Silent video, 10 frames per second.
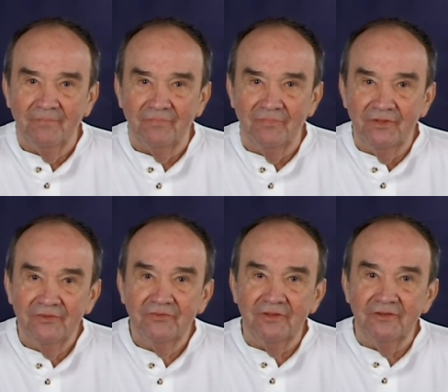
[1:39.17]

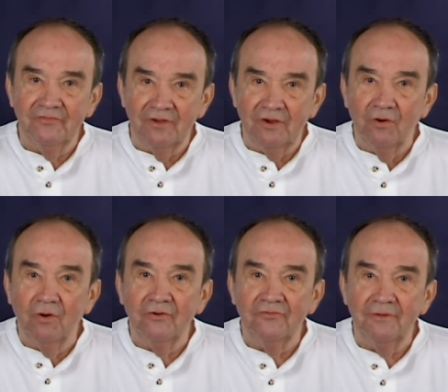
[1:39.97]
This is a
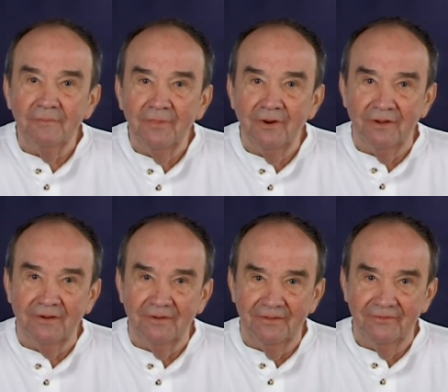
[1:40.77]
Course in
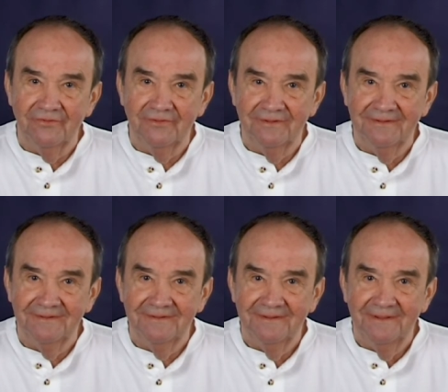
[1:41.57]
Miracles.
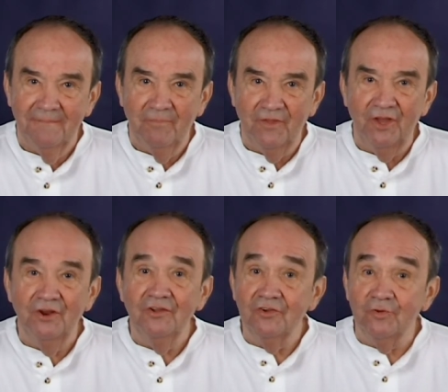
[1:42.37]
It
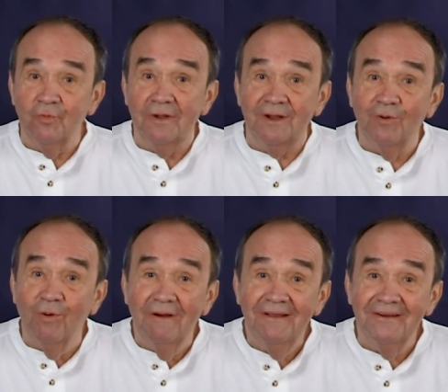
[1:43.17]
is
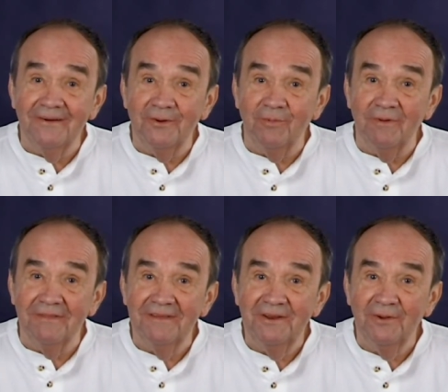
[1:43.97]
required
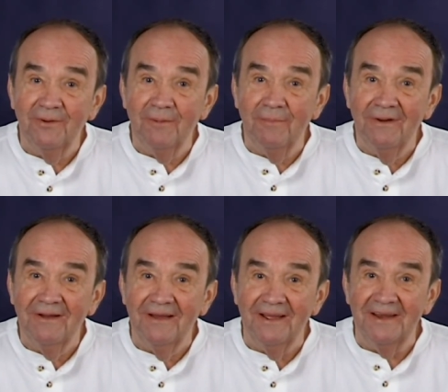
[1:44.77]
within your
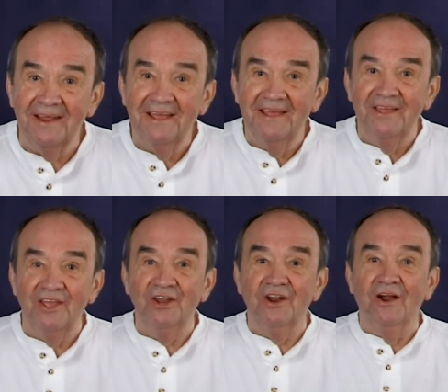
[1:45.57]
mind
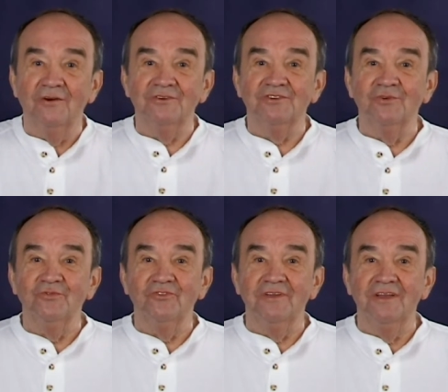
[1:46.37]
in our
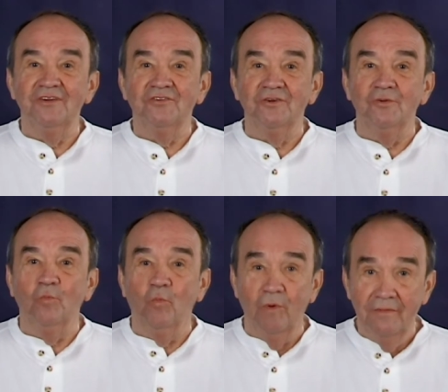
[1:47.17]
association
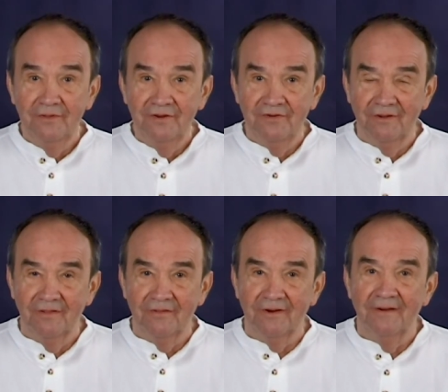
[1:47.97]
with each
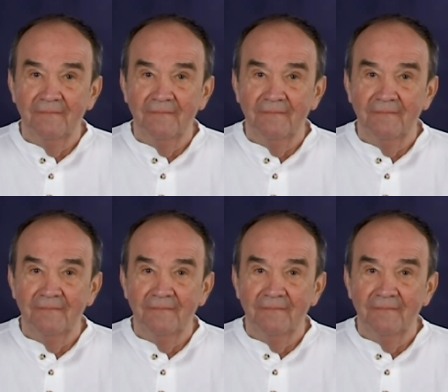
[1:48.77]
other,